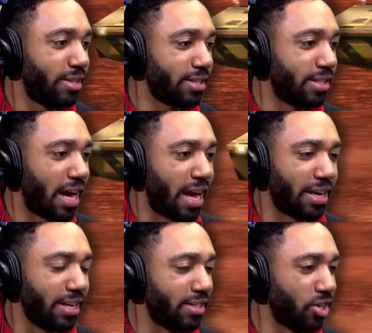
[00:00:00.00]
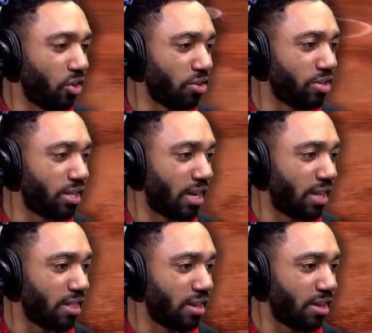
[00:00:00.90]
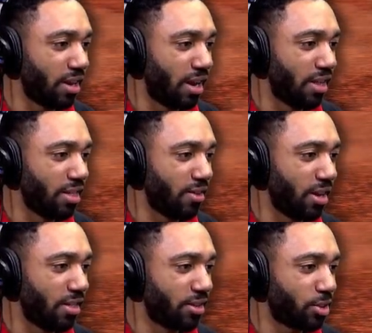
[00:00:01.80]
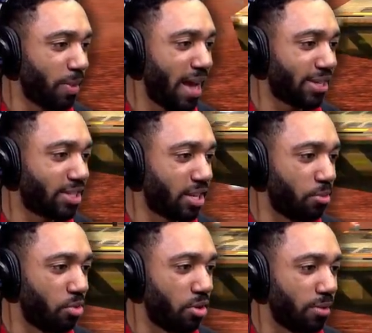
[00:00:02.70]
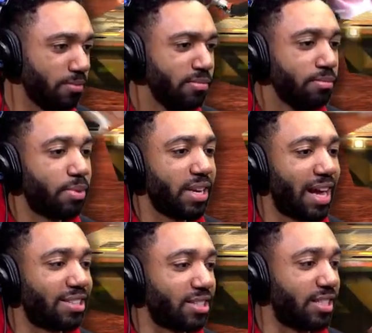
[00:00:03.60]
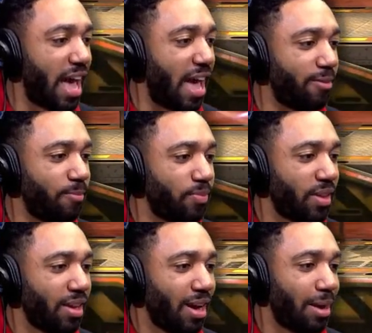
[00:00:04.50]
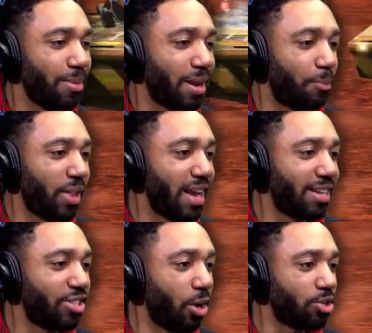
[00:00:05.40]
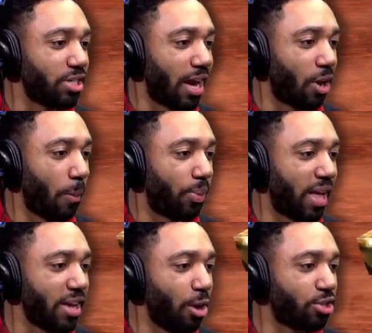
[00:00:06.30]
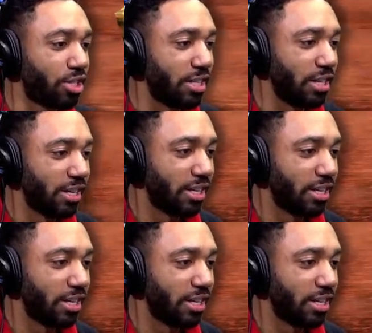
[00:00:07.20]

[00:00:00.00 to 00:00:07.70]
does not indulge in, in the in the in the smash anymore. But not just that. I mean, I'm playing as Yoshi. I don't play Yoshi.